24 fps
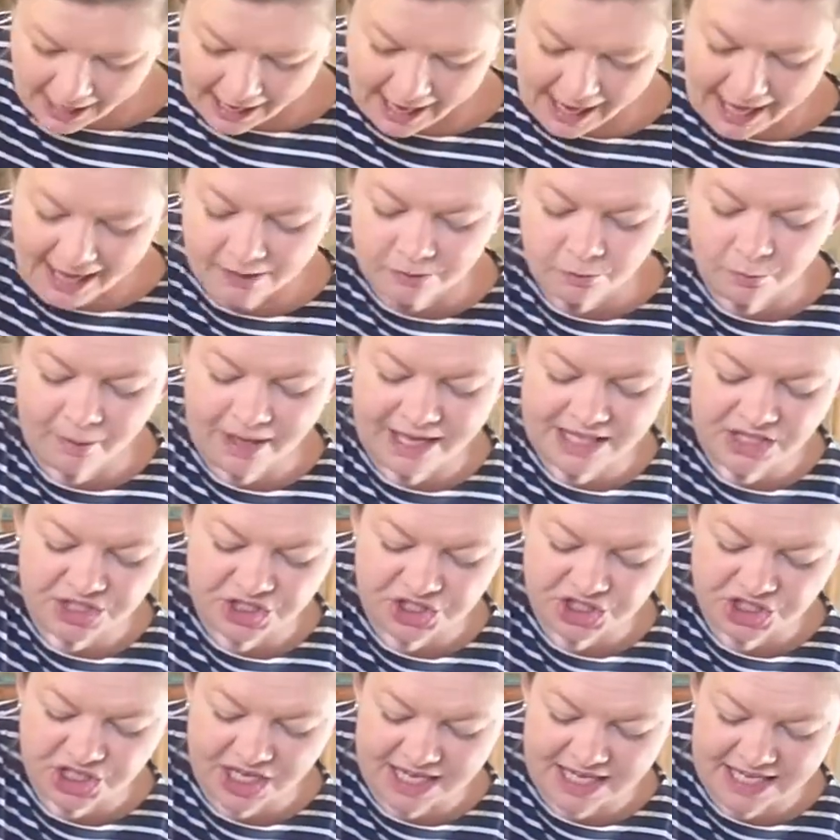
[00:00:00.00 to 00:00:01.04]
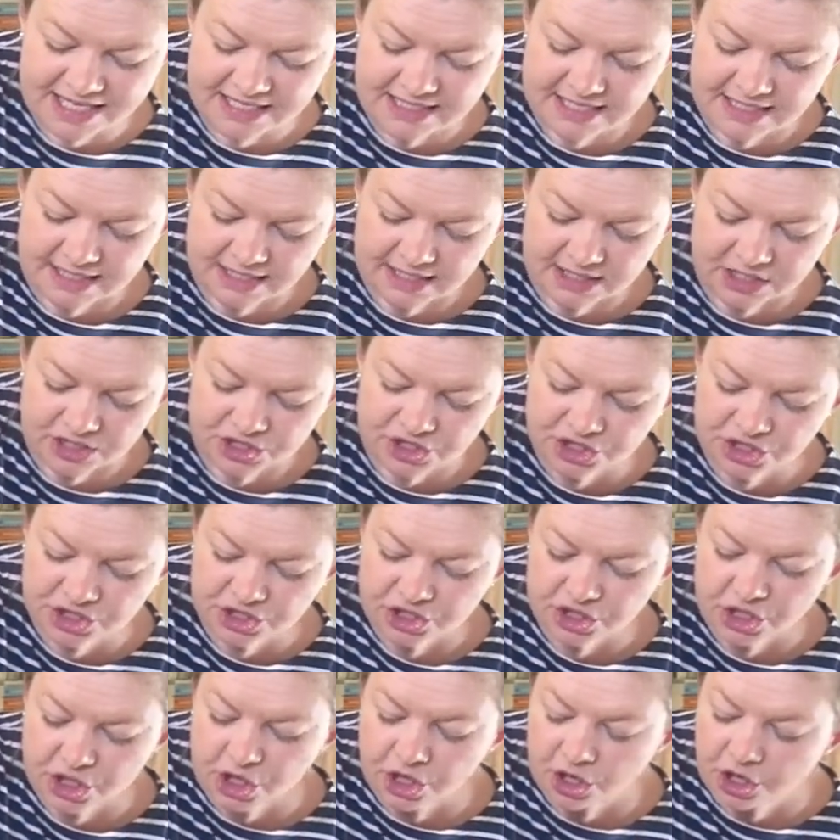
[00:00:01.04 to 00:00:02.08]
And when Jesus,
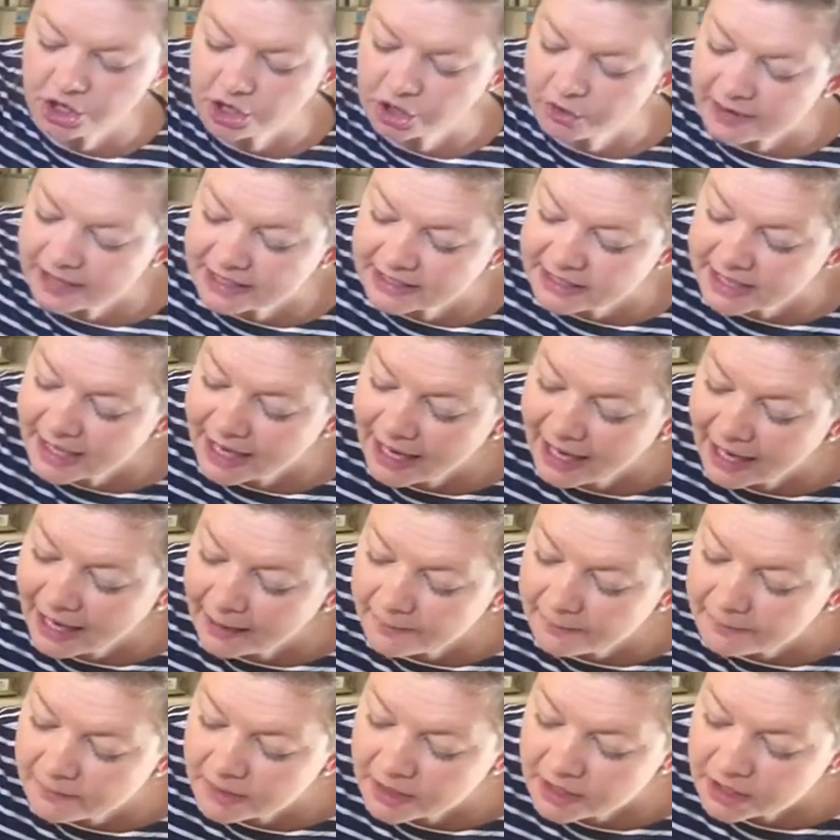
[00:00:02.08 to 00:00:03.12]
who had come